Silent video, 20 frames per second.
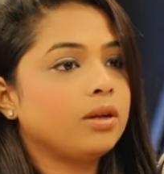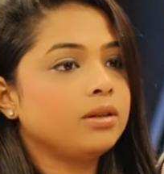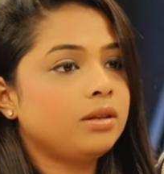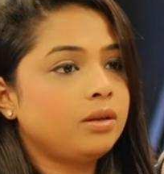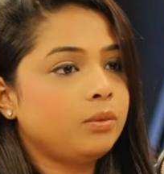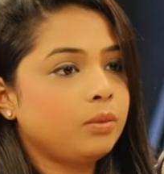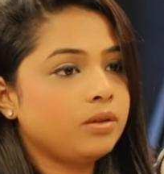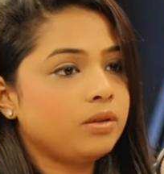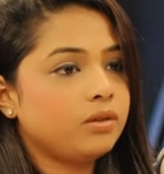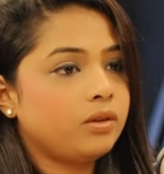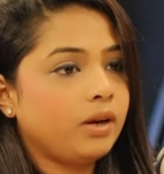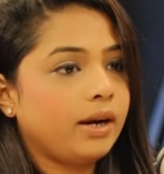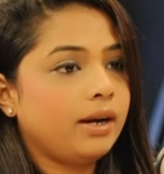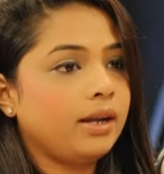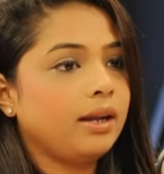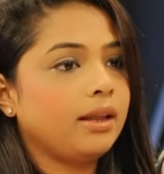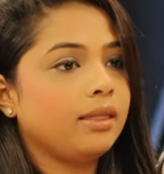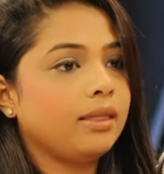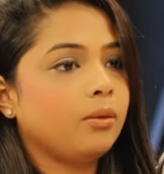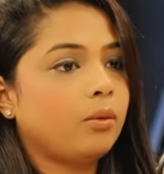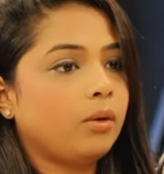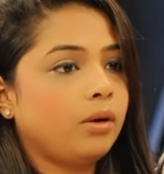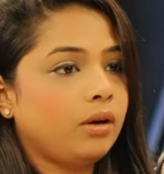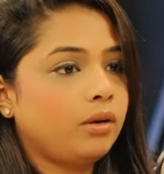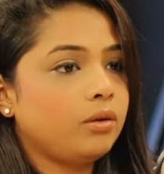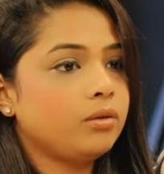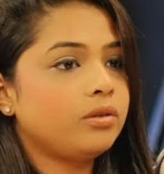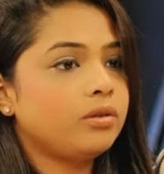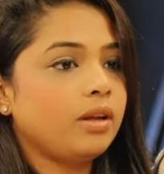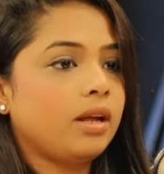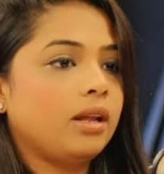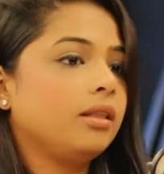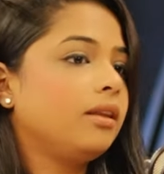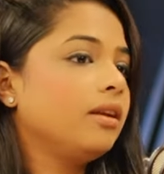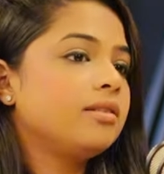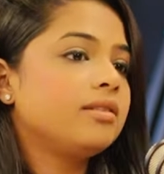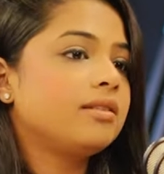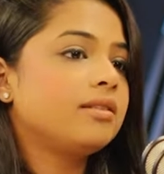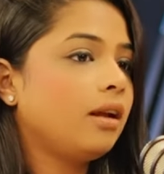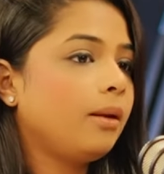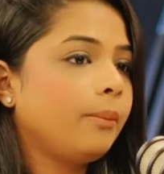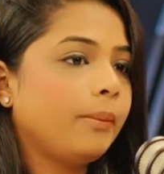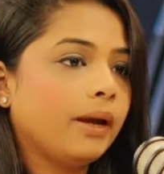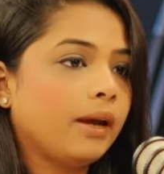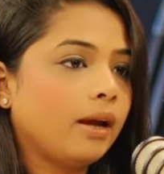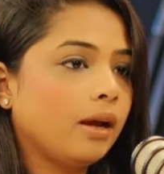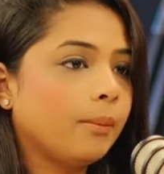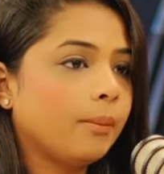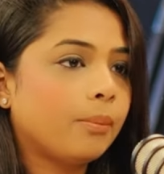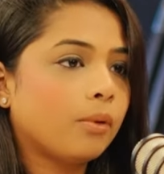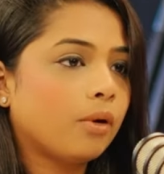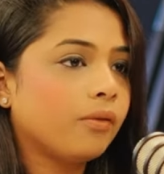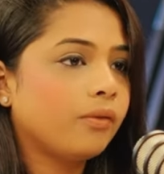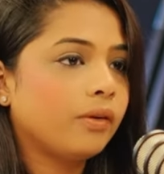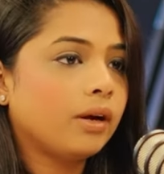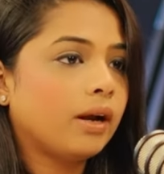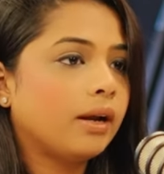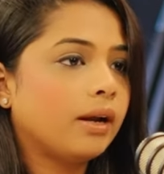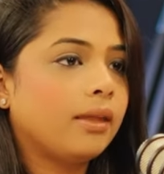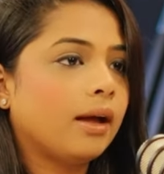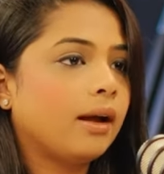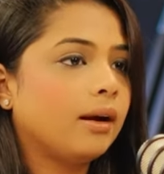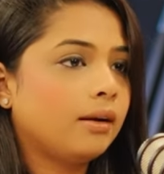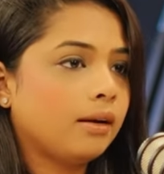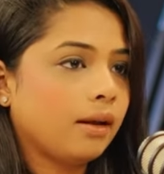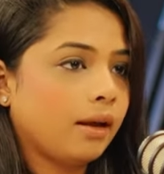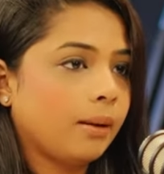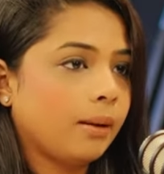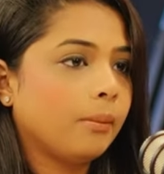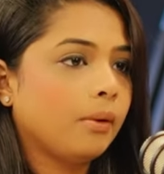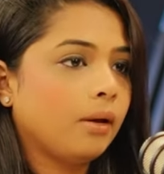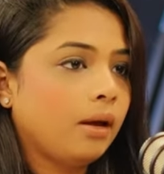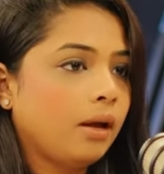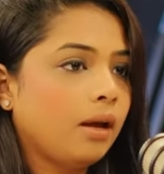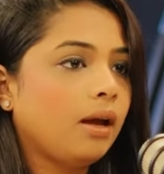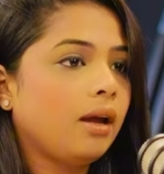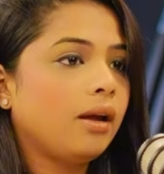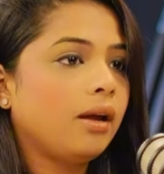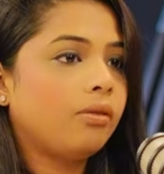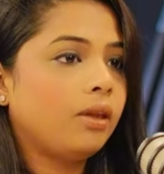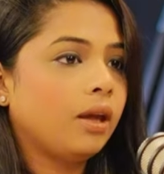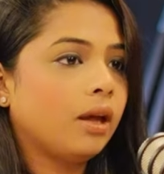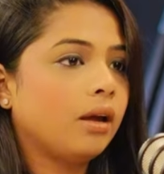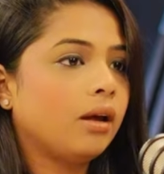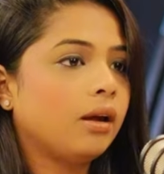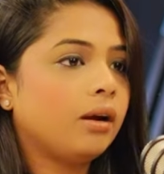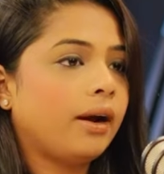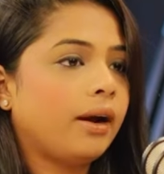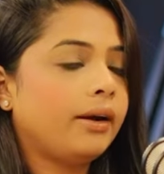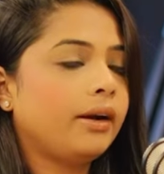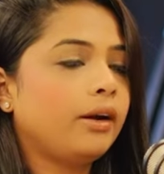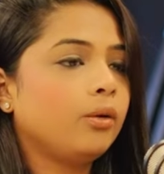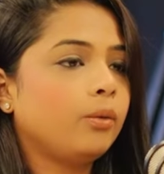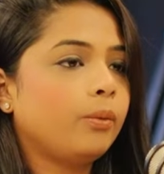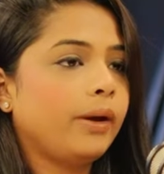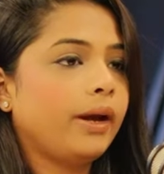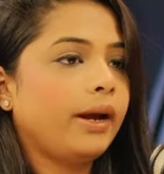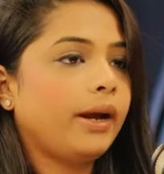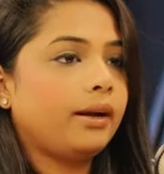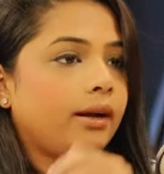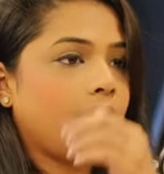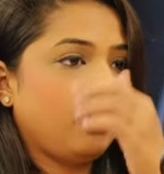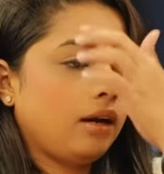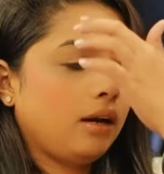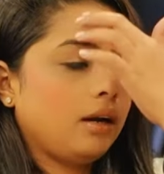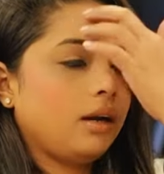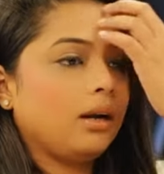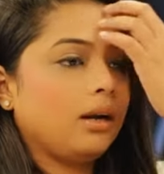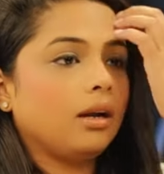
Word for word: once it was ready and they wanted to sell, they're still making a profit at that time. If they are ready yeah, to wait, that's not